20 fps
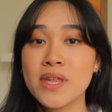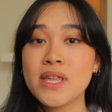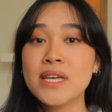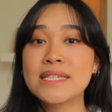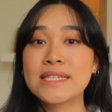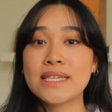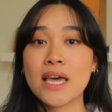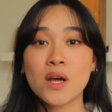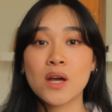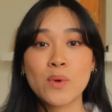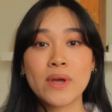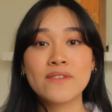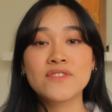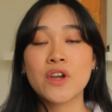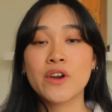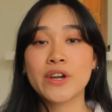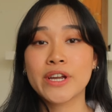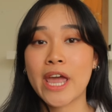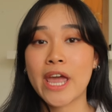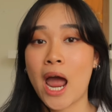that sound waves
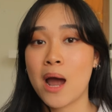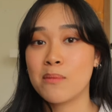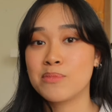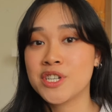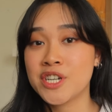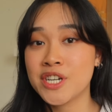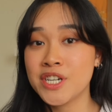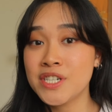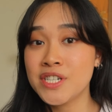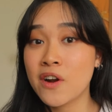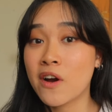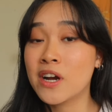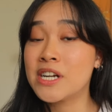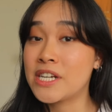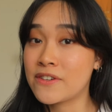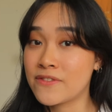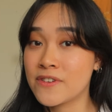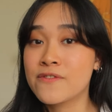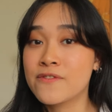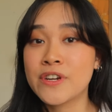are captured are
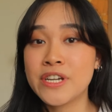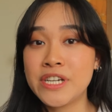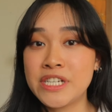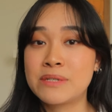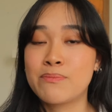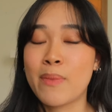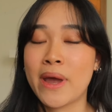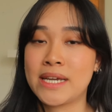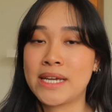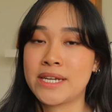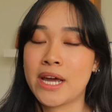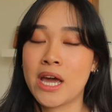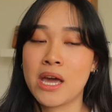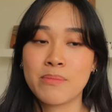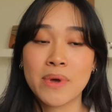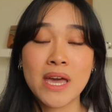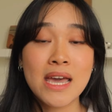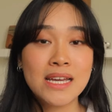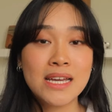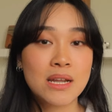different for each mic type,
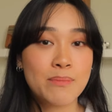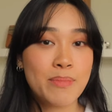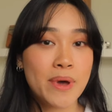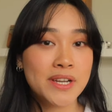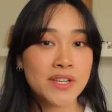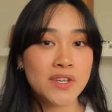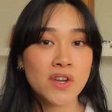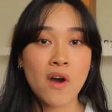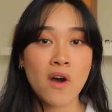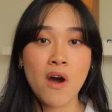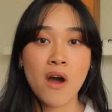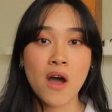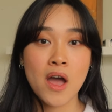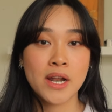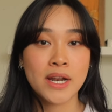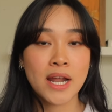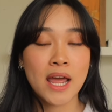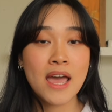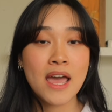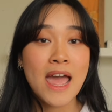depending
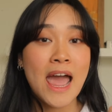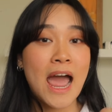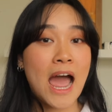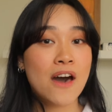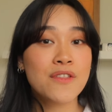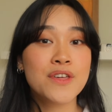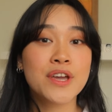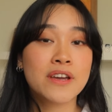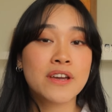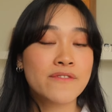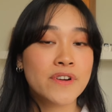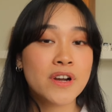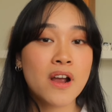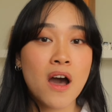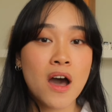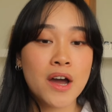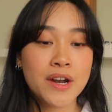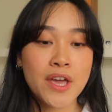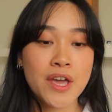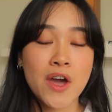on how they convert
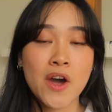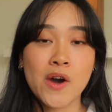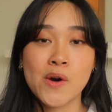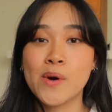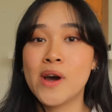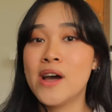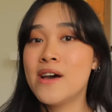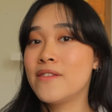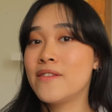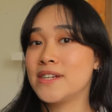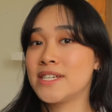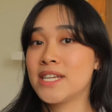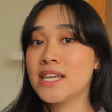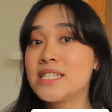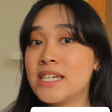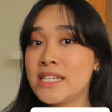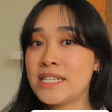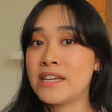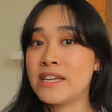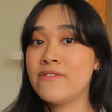audio, their
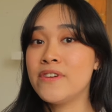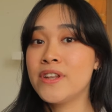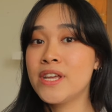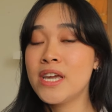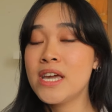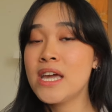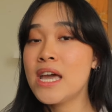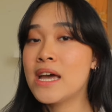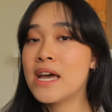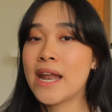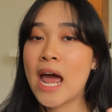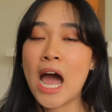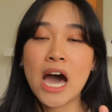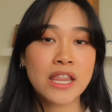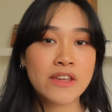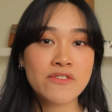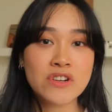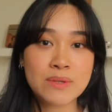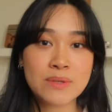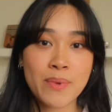sensitivity, and how
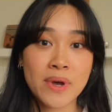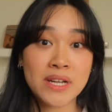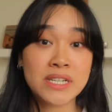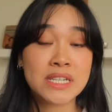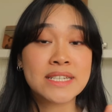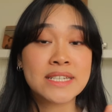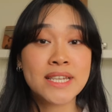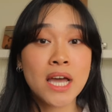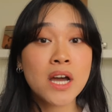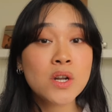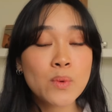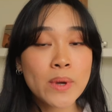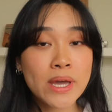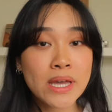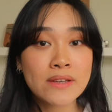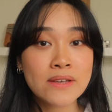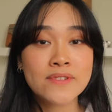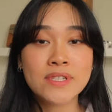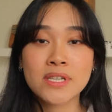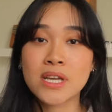they respond to sound
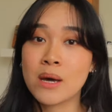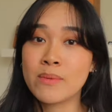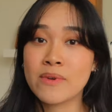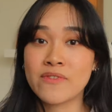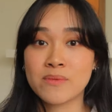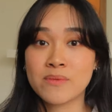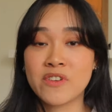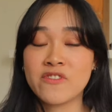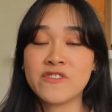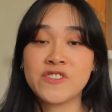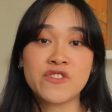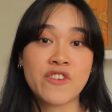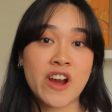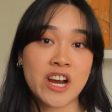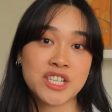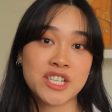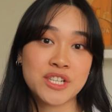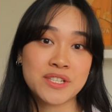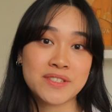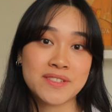waves coming from different
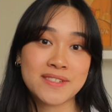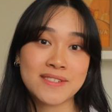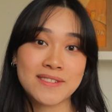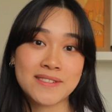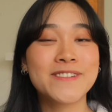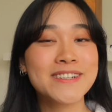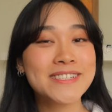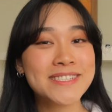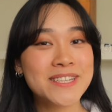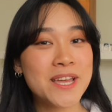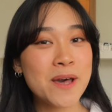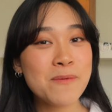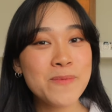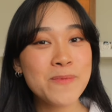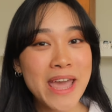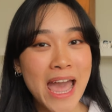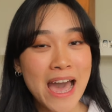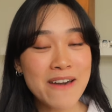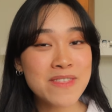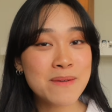directions. First up,
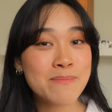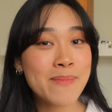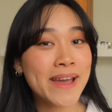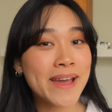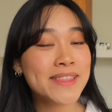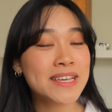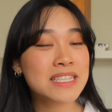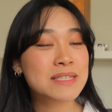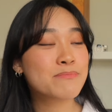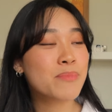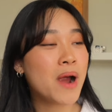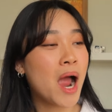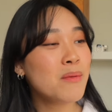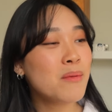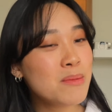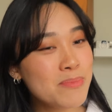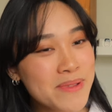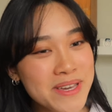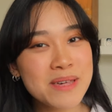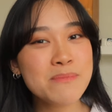we have the mic that's
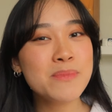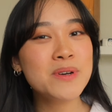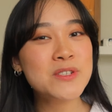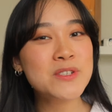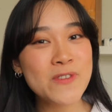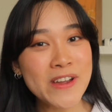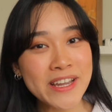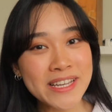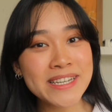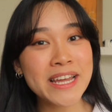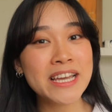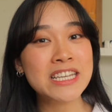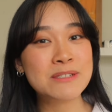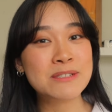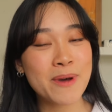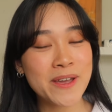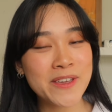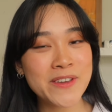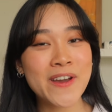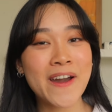probably the most recognized
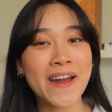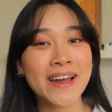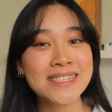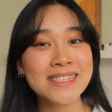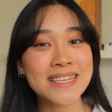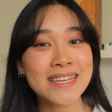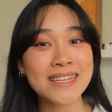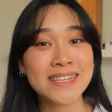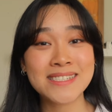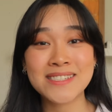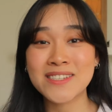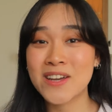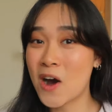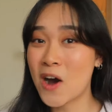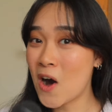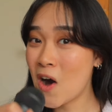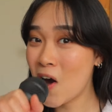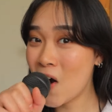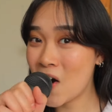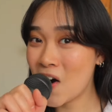by you guys, and it is
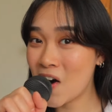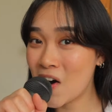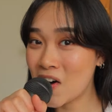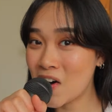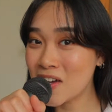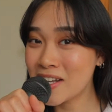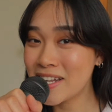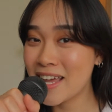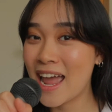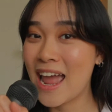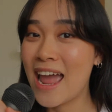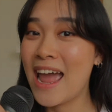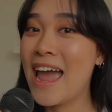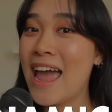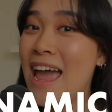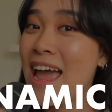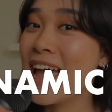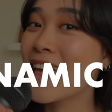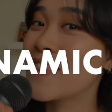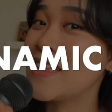called
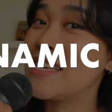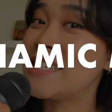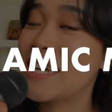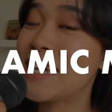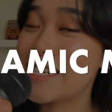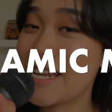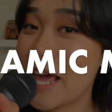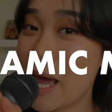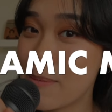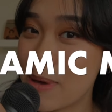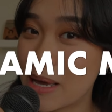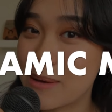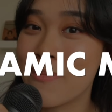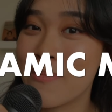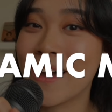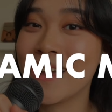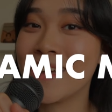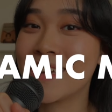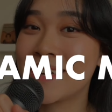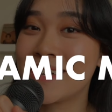the dynamic
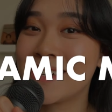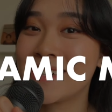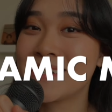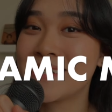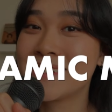mic.